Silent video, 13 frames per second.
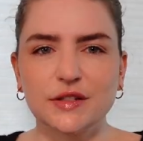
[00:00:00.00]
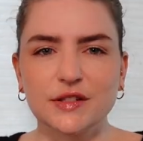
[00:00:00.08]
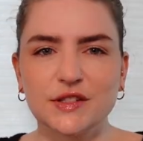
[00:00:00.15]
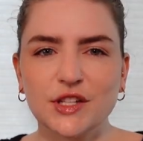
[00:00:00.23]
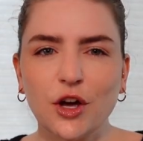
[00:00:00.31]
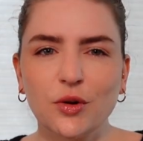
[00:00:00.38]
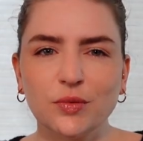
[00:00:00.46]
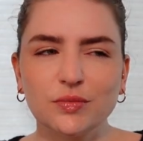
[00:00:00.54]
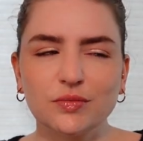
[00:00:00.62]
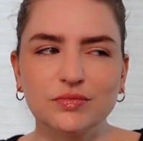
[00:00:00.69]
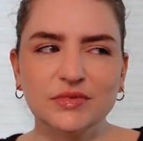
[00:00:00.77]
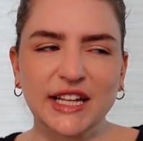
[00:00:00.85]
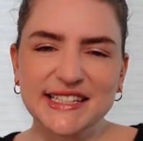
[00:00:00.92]
So
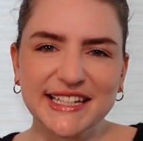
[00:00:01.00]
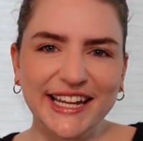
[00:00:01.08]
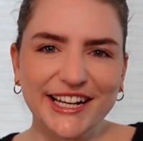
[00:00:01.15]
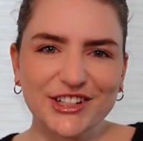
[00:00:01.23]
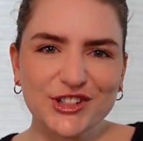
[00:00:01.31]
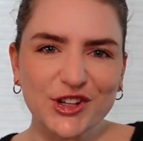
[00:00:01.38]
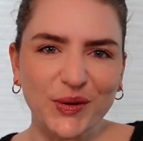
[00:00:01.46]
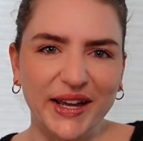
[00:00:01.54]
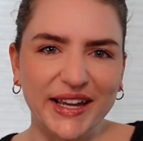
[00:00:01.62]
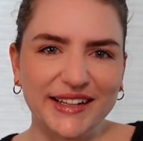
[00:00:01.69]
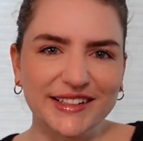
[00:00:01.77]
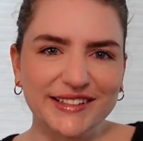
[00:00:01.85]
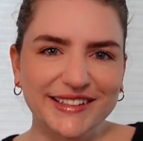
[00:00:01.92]
Let's get into it.